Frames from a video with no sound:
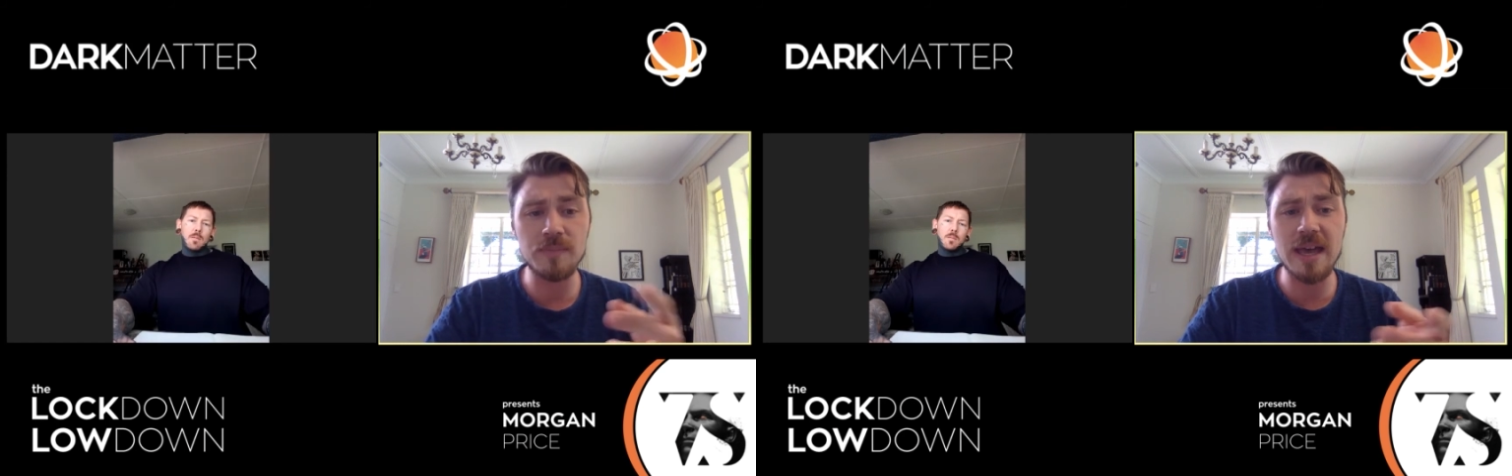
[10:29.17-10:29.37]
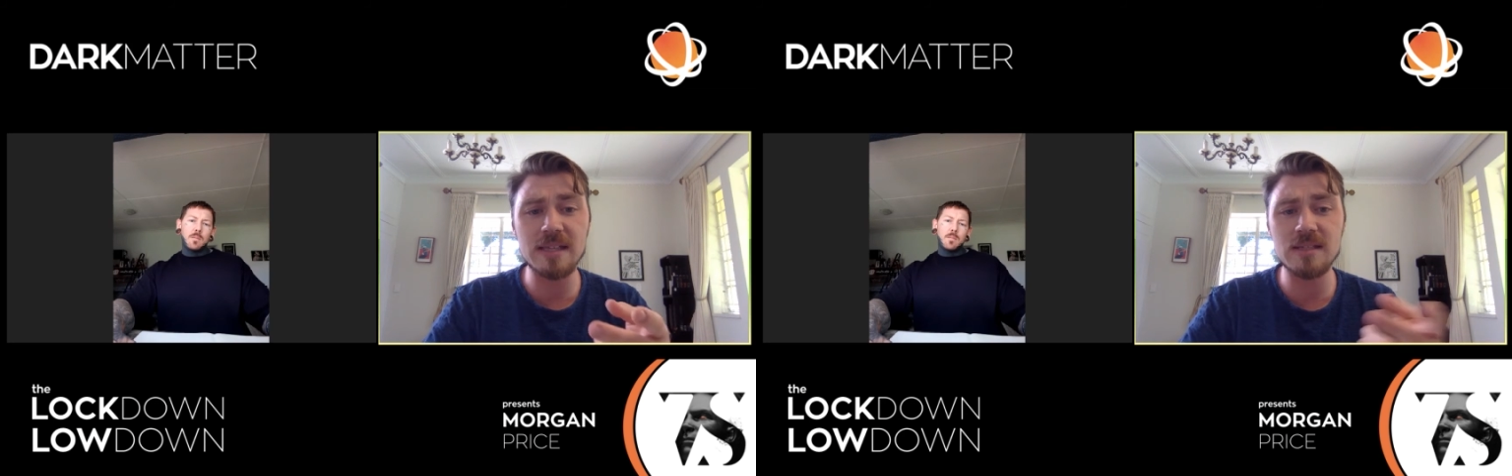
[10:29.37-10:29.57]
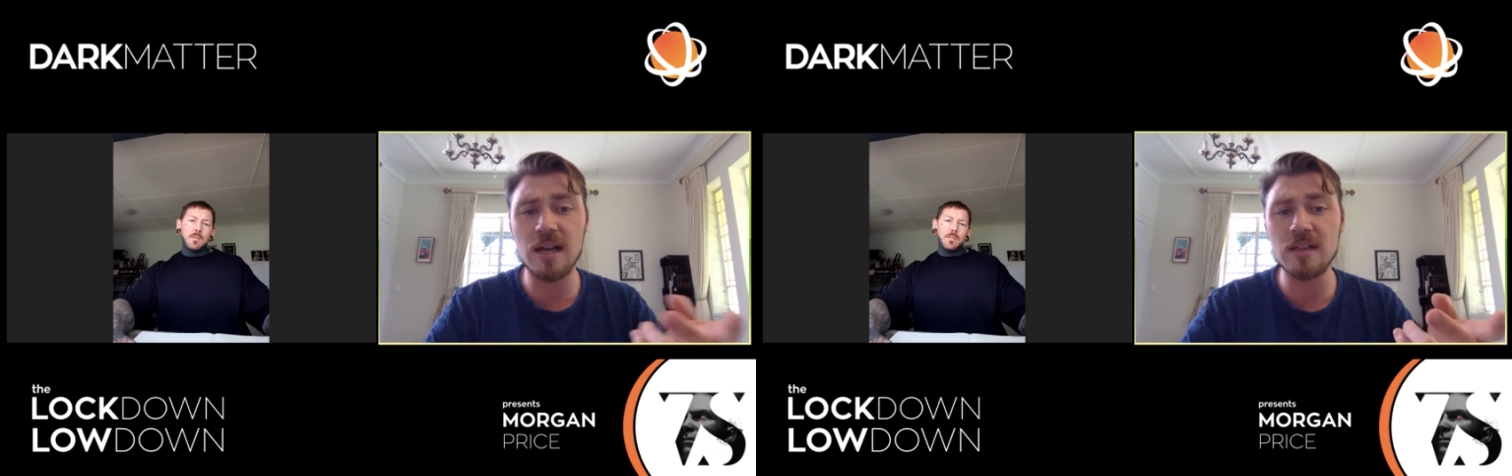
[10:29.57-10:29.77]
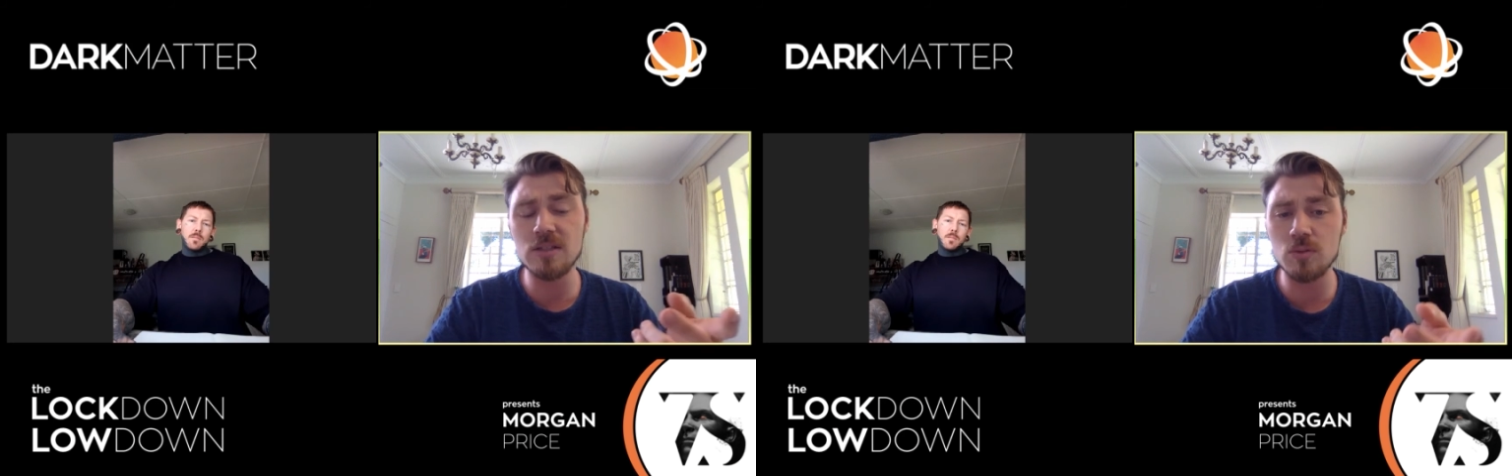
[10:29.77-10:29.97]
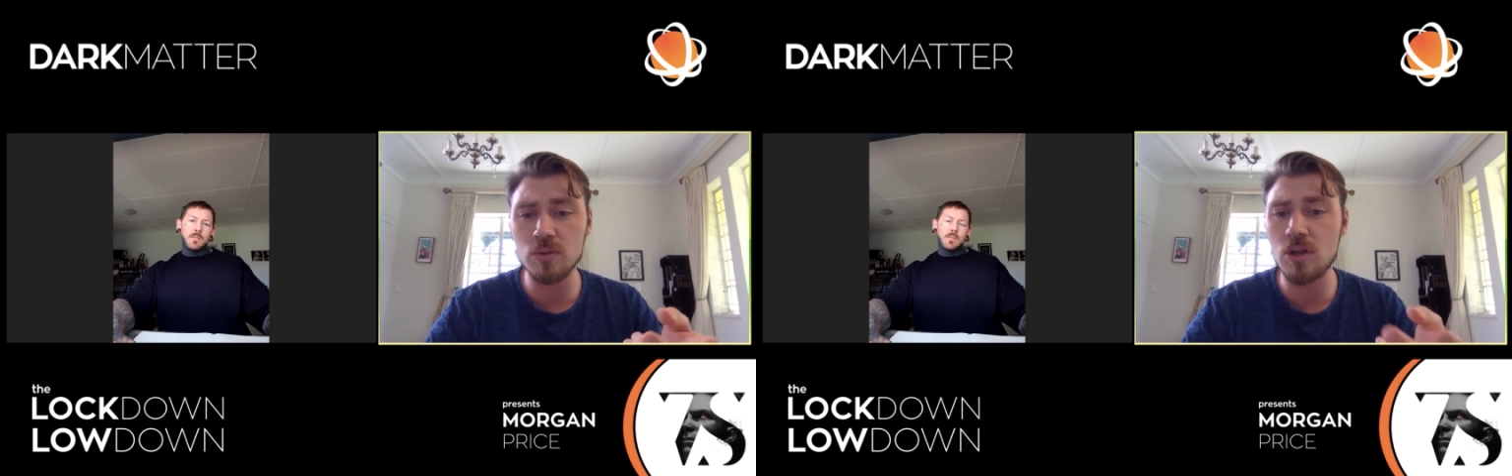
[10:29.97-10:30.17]

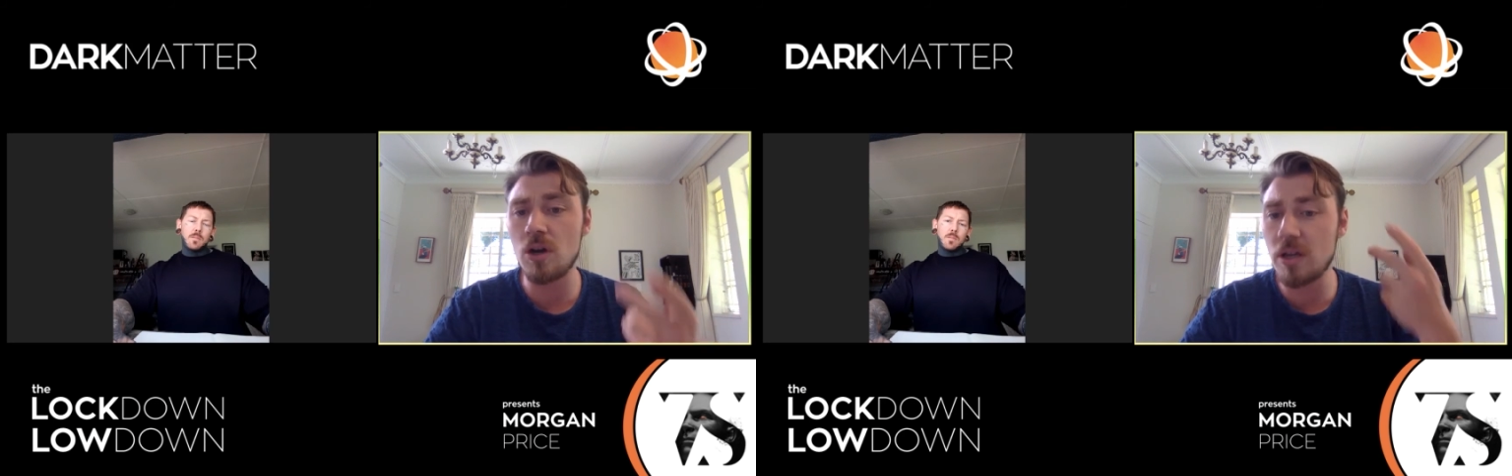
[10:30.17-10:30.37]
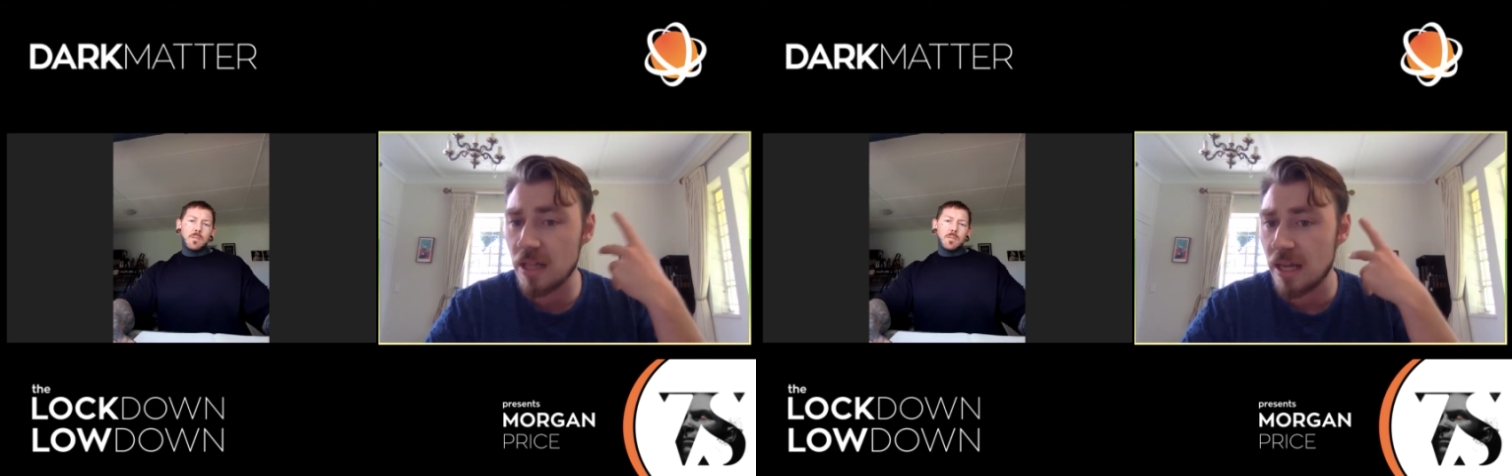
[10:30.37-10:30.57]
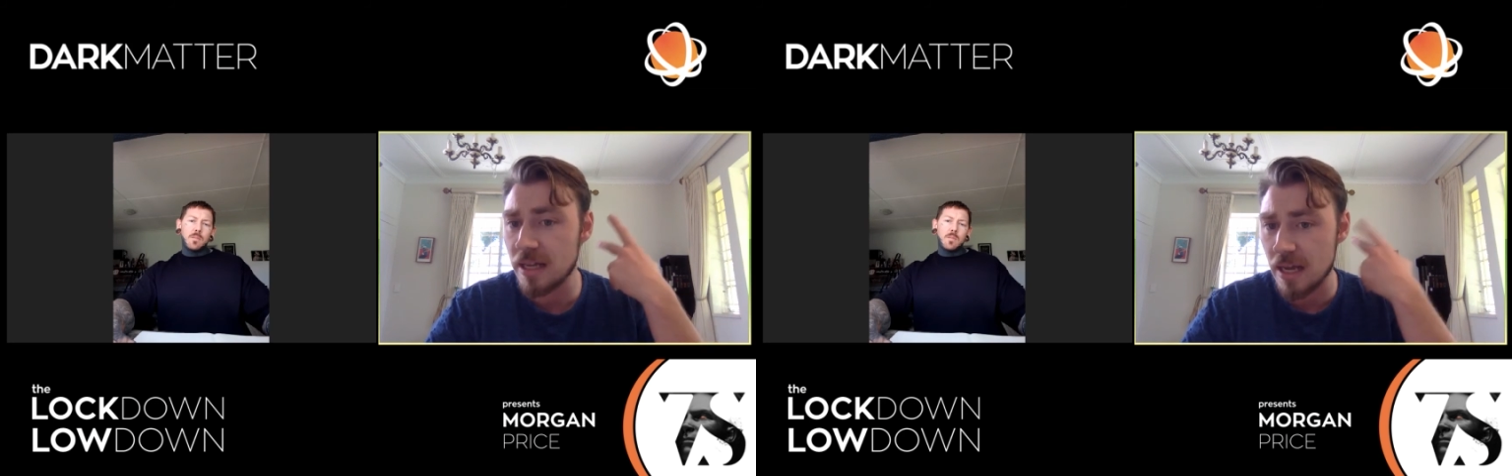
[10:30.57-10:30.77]
hairstylist who would go and like